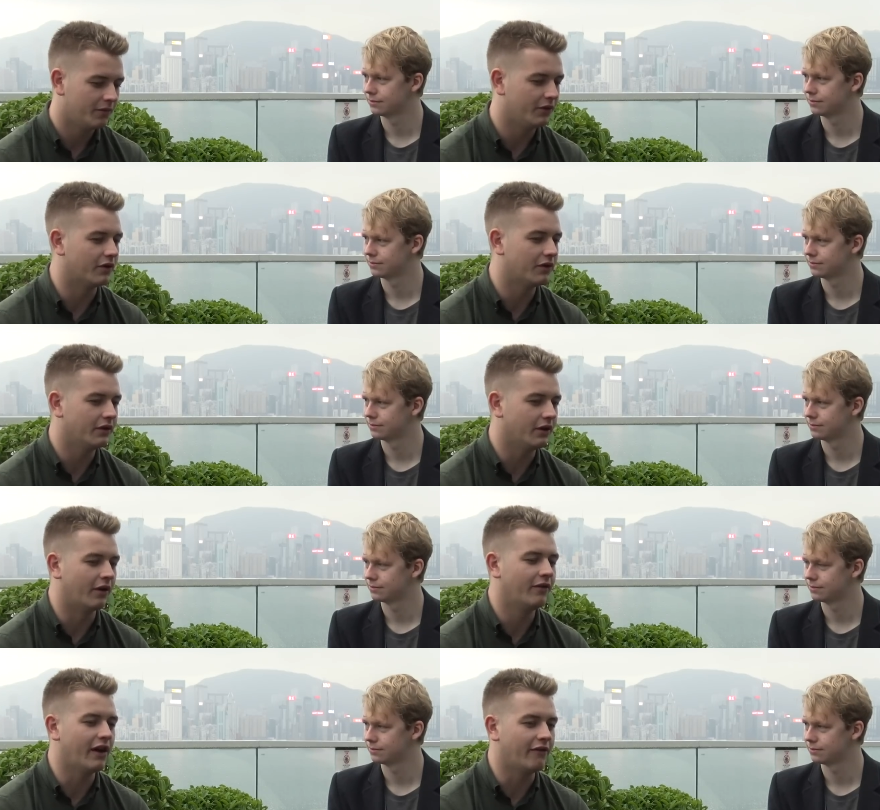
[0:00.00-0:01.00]
Speaker 1: you know,
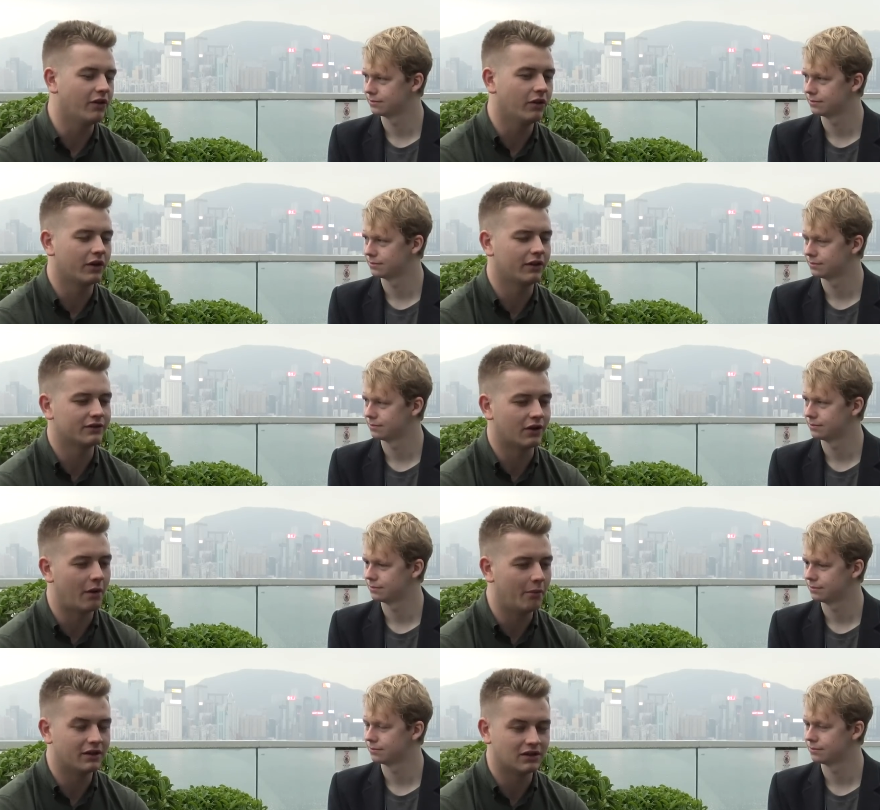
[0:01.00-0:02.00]
if, if you look at the
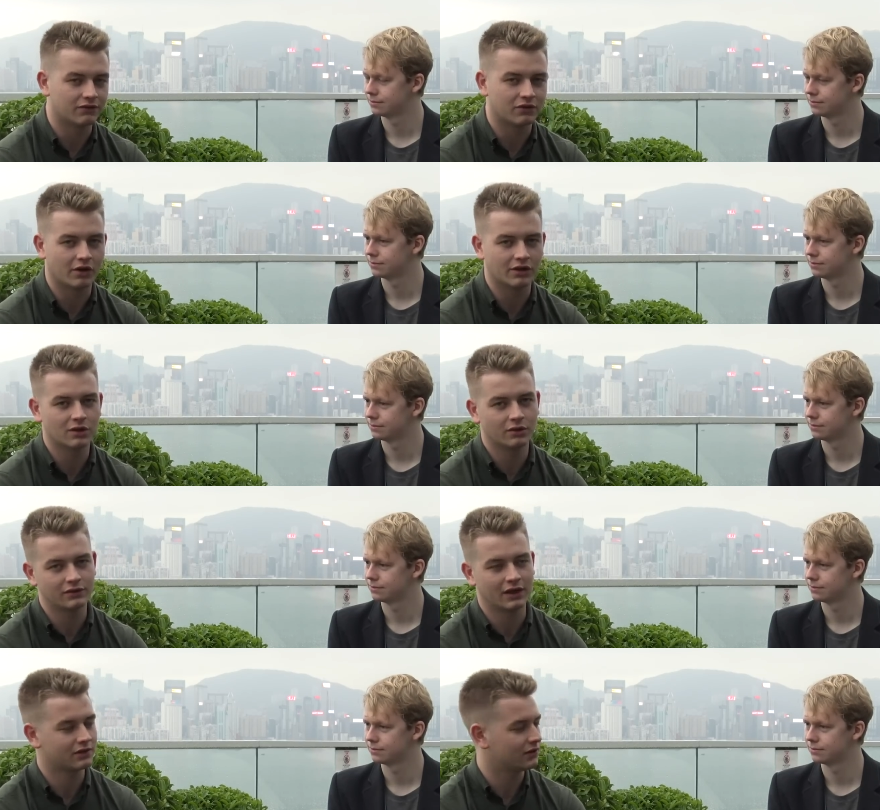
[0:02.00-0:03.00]
timelines of traditional
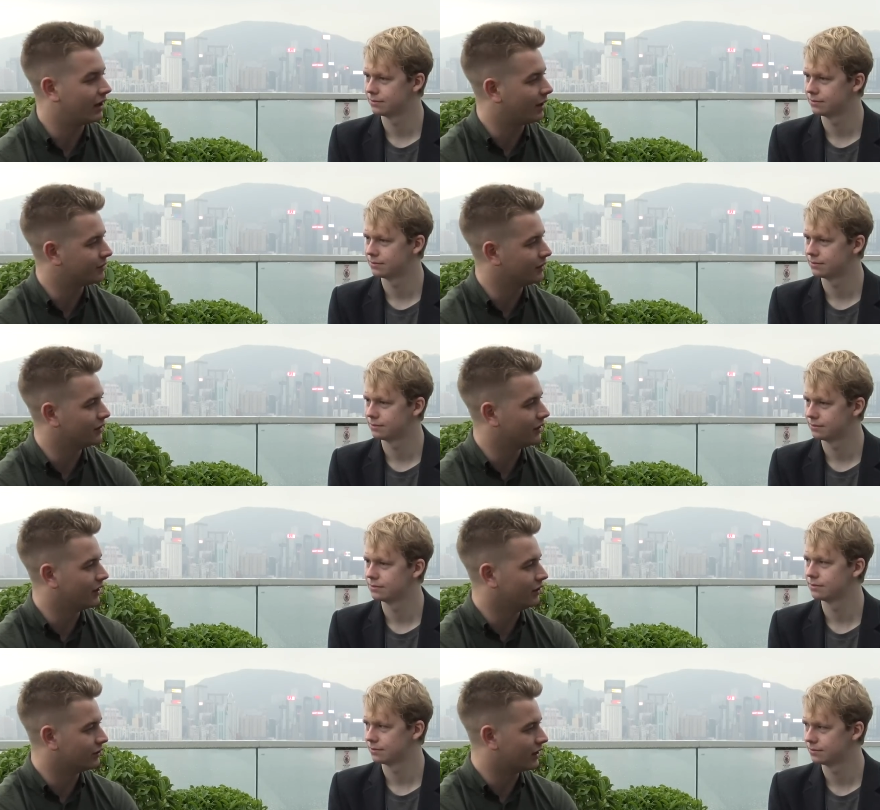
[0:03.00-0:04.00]
tech startups and,
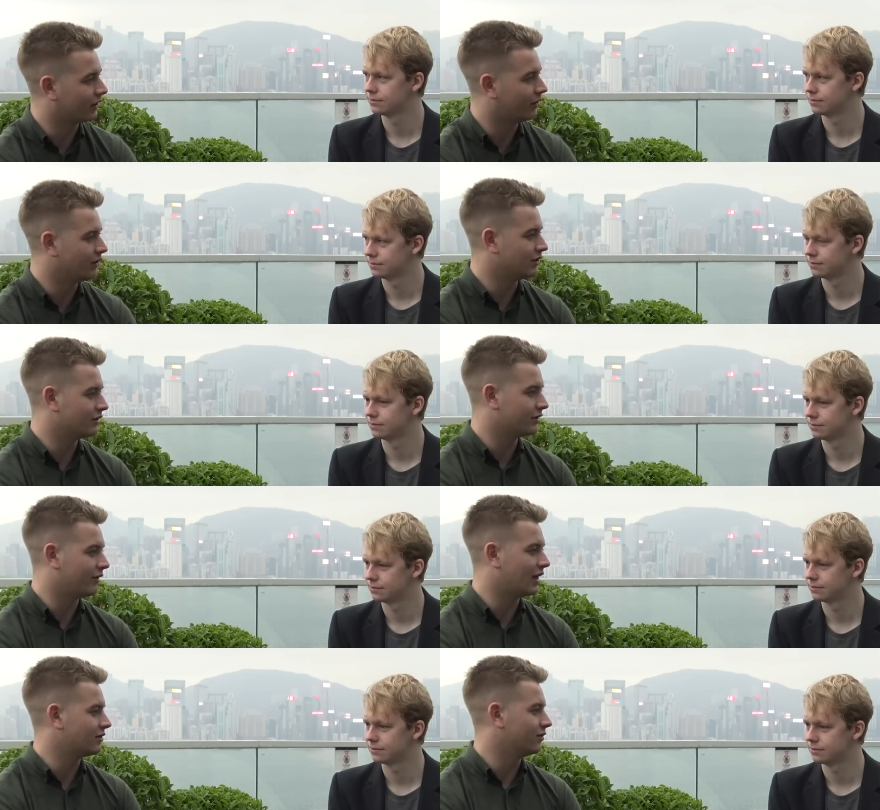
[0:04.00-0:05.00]
and new technologies of
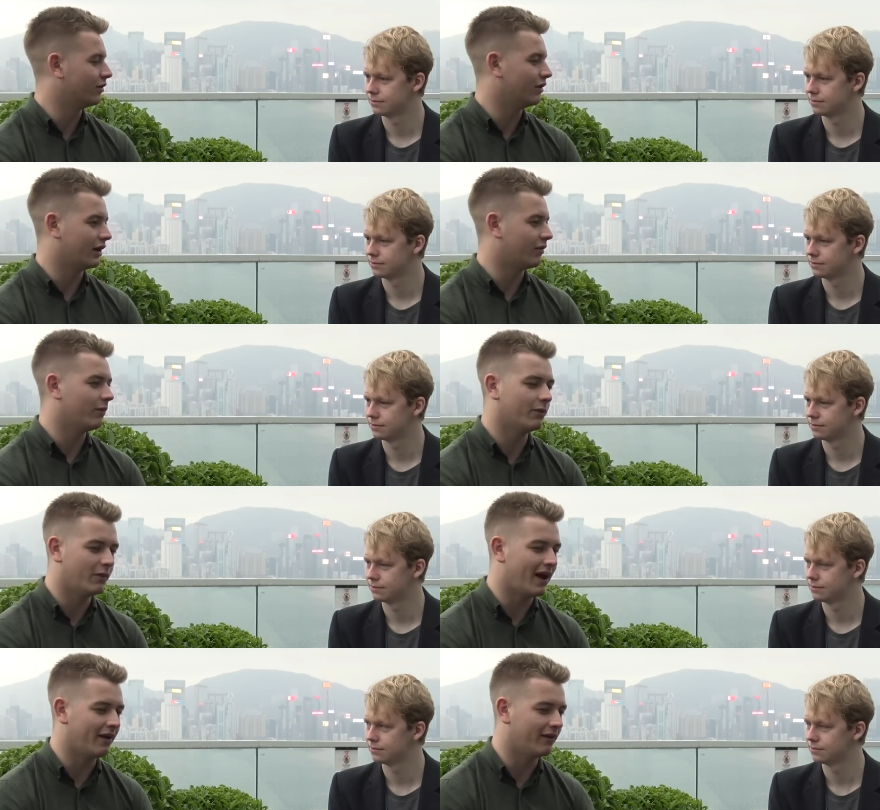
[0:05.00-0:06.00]
that sort, like
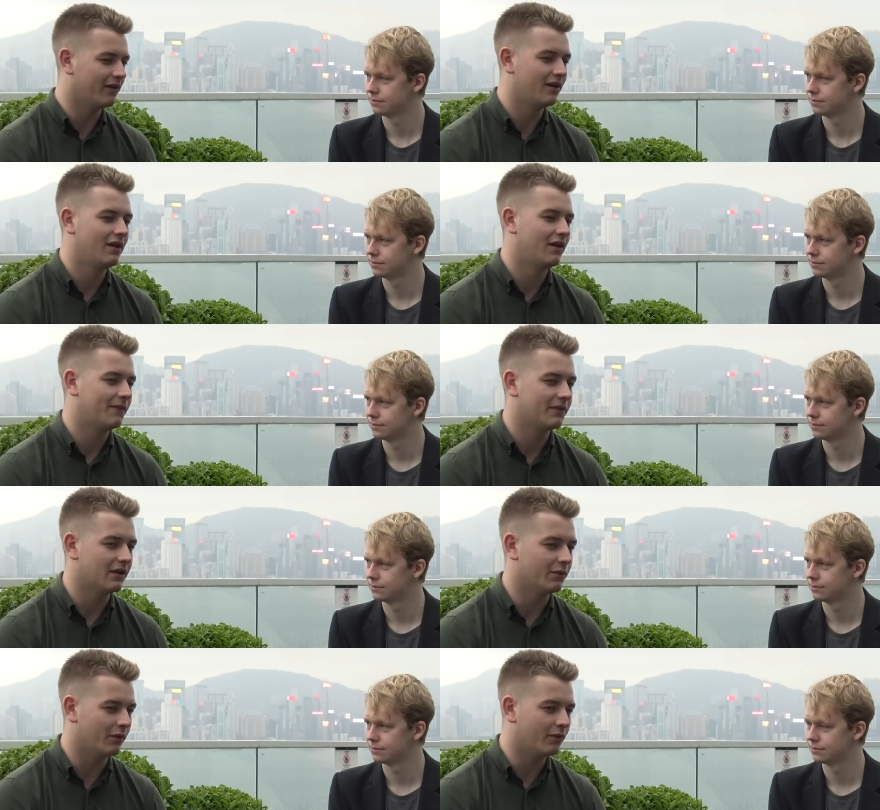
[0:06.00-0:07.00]
where
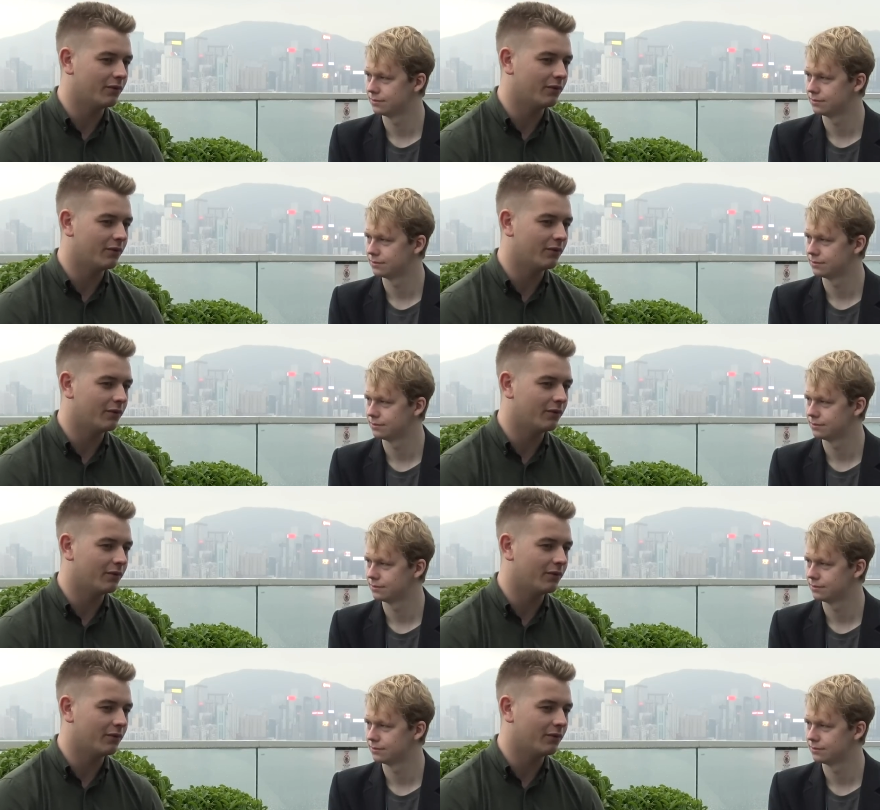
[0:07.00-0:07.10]
we're,